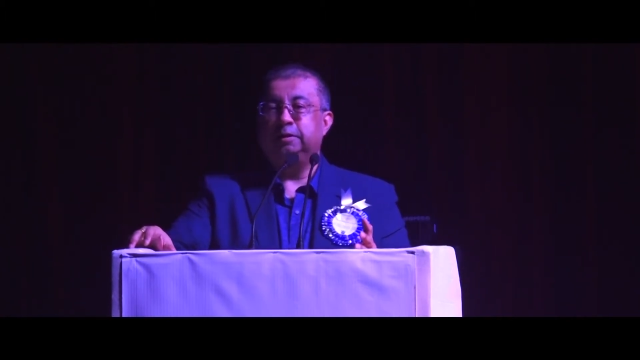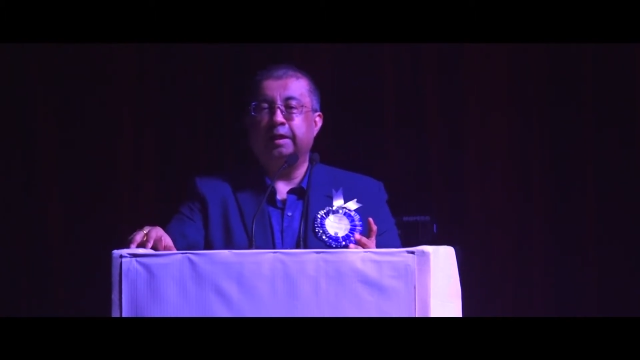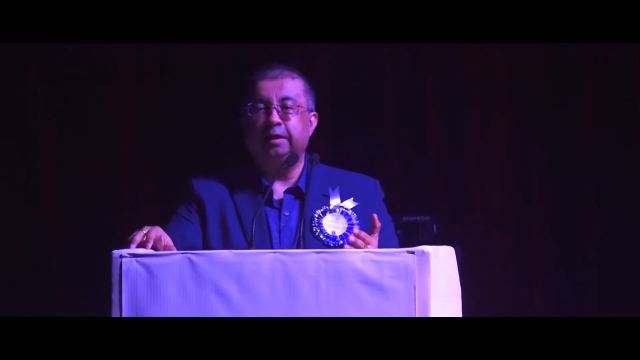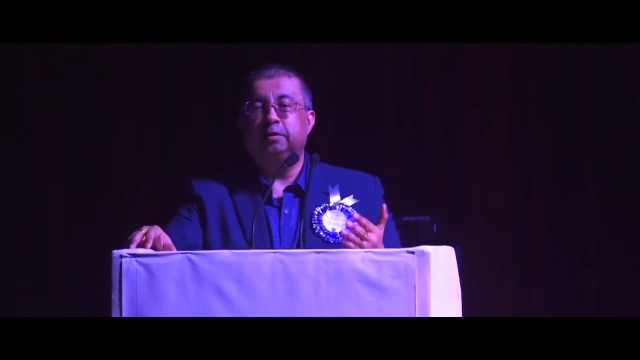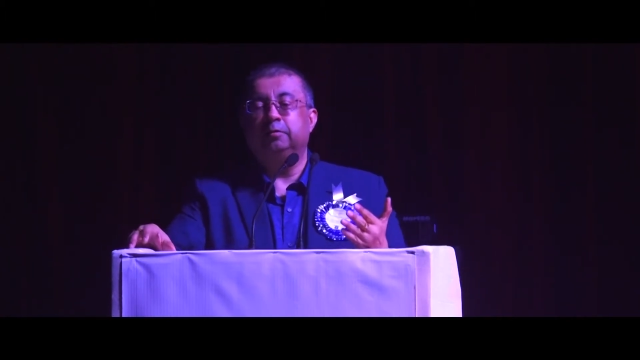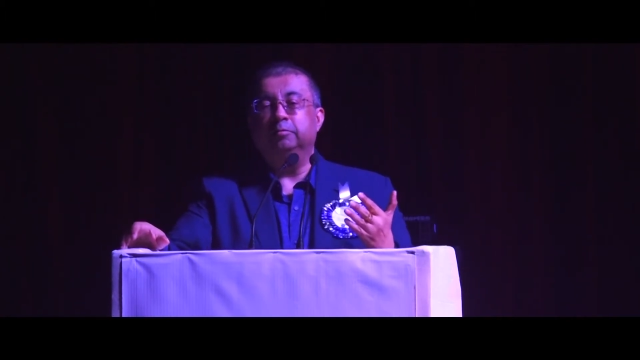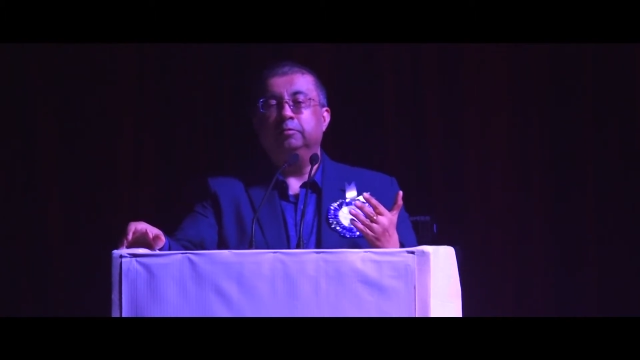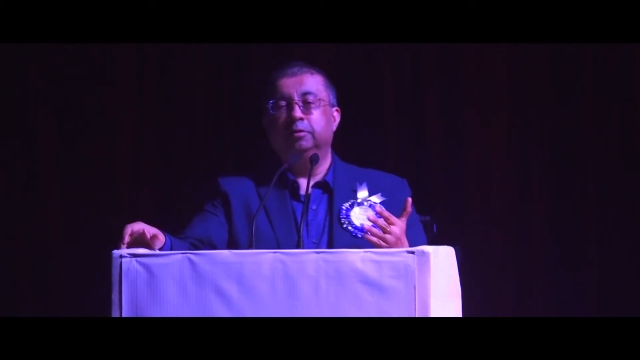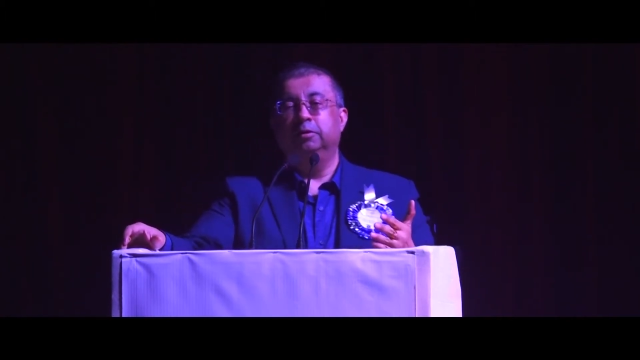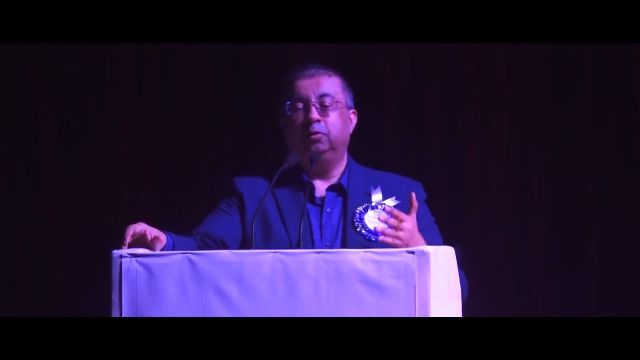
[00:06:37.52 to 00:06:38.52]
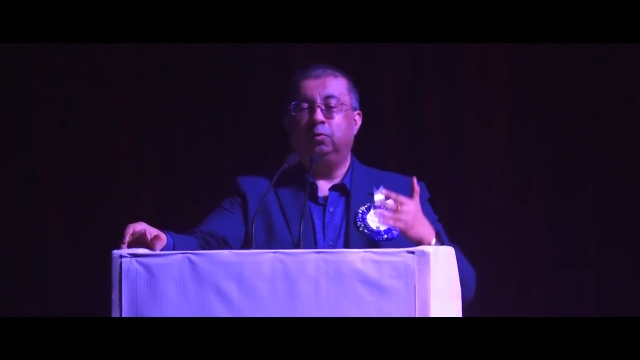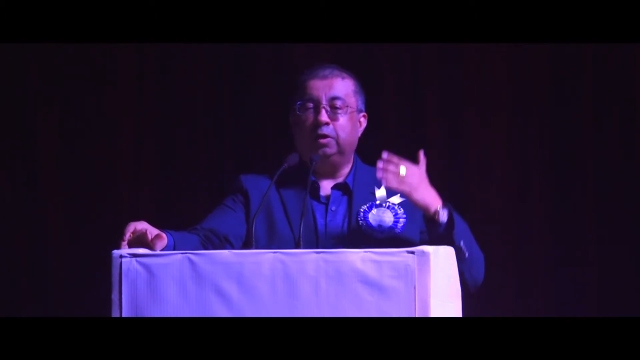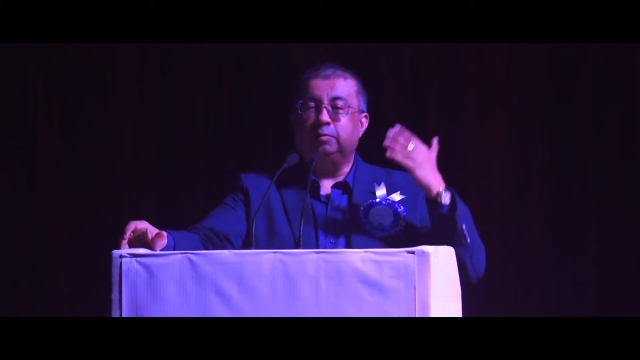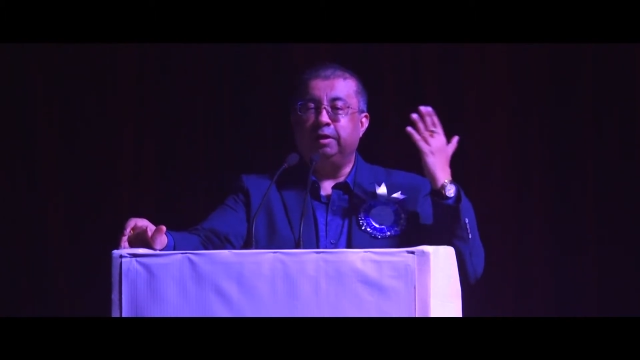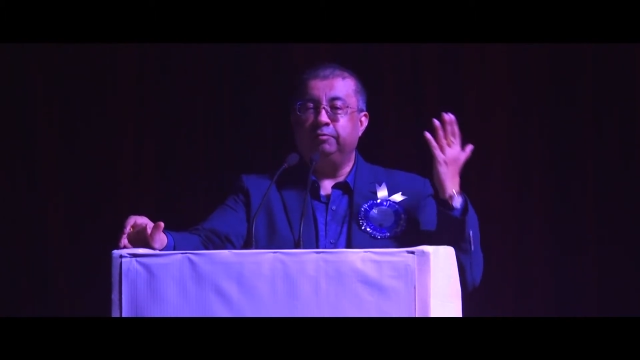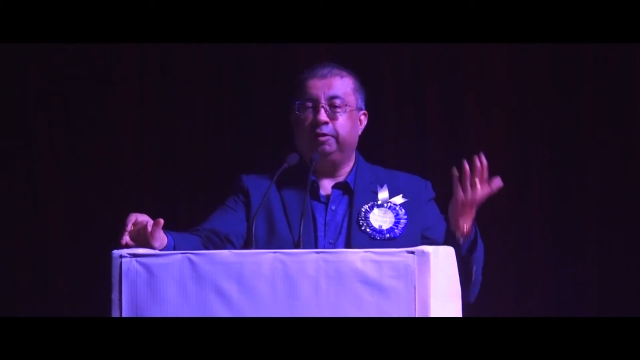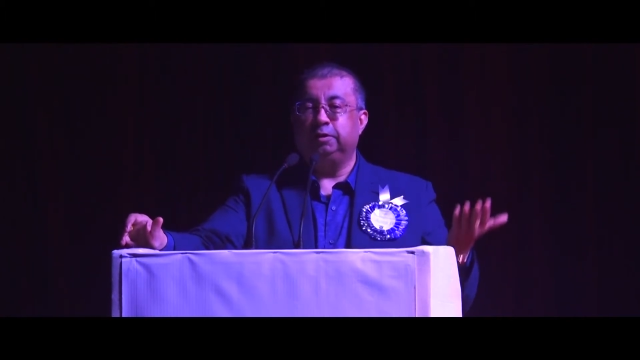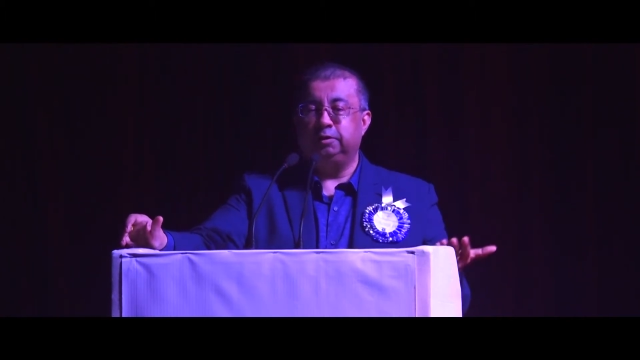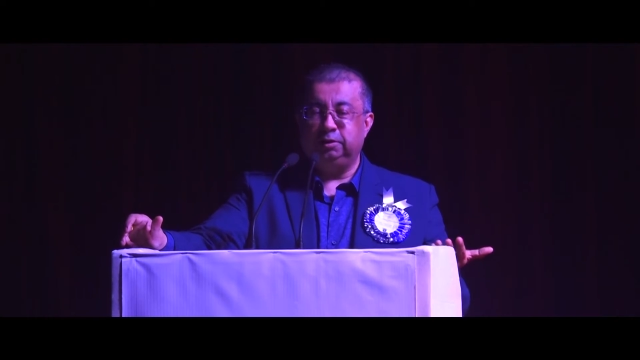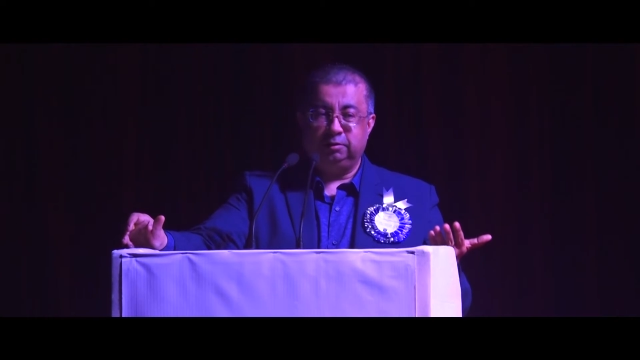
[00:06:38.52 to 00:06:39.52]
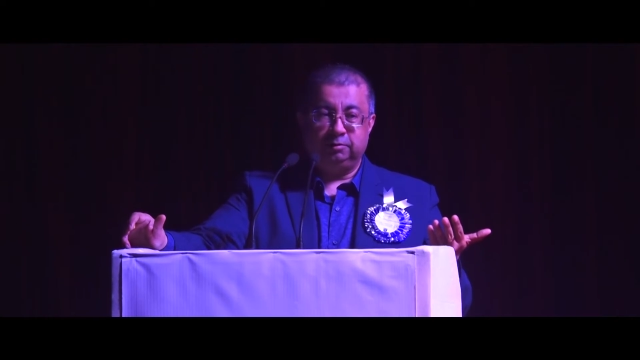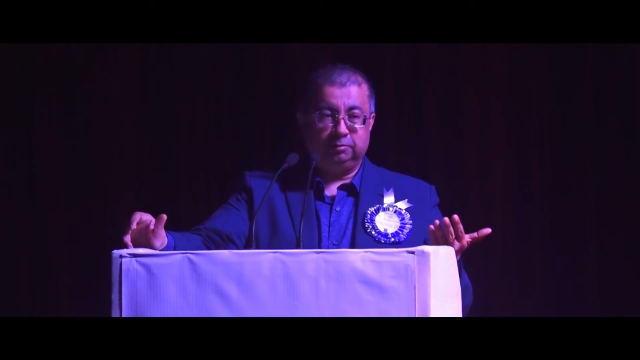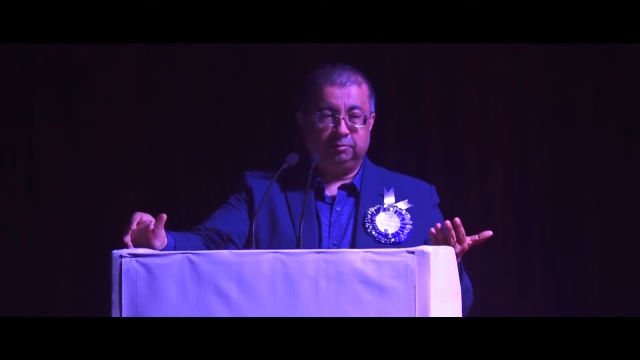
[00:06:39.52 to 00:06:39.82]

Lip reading: Like what my father did